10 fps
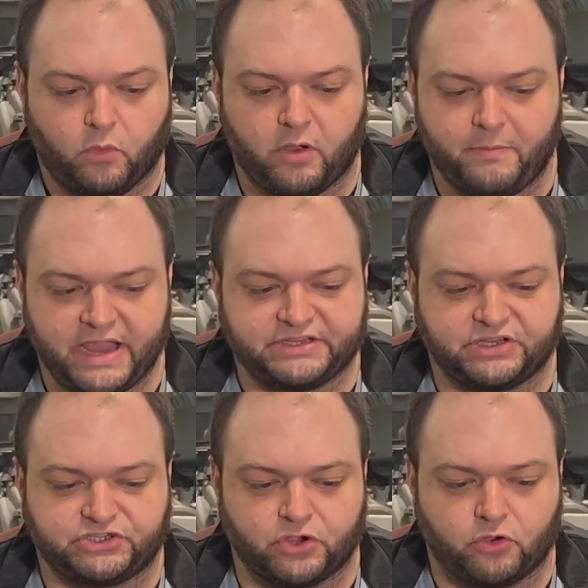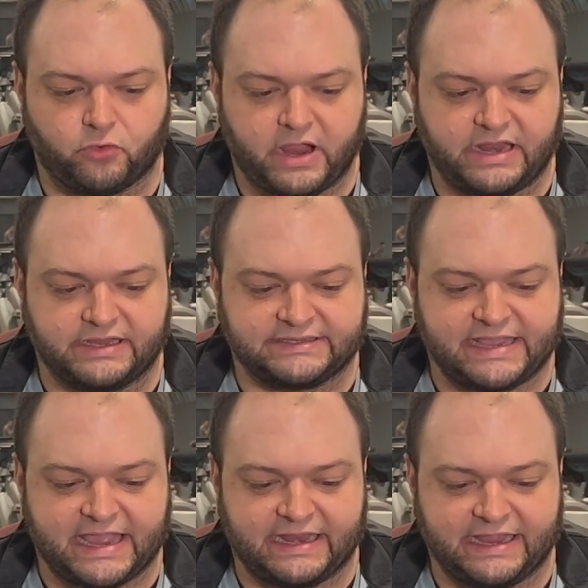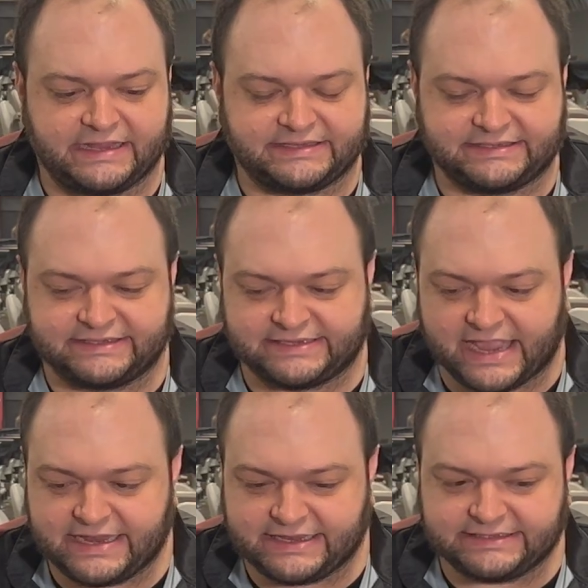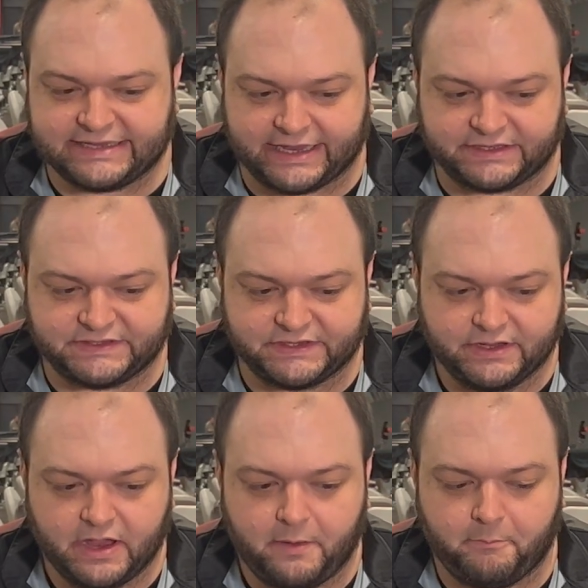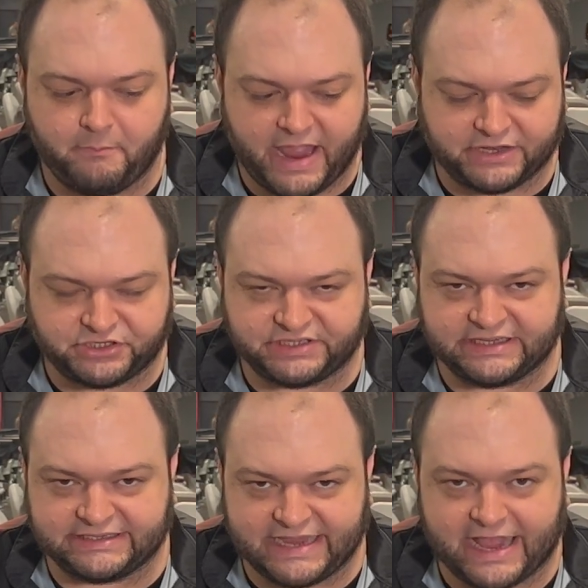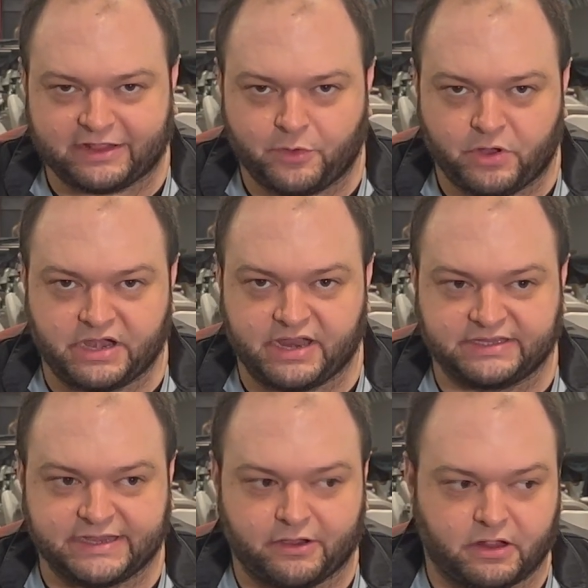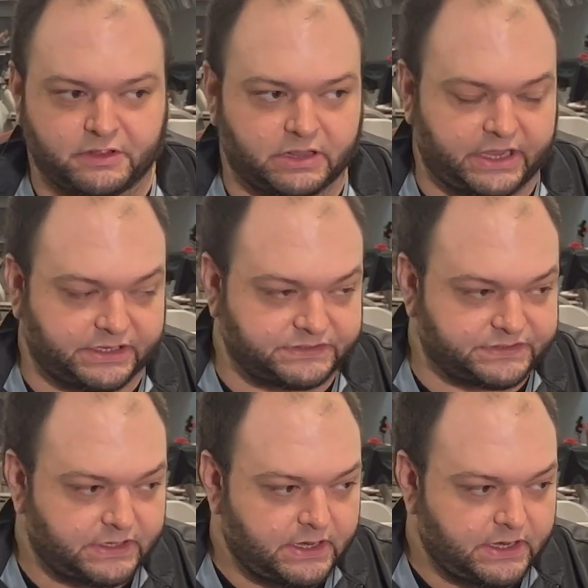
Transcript: What makes it so great is that its design intent matches exactly what it does out on the lanes.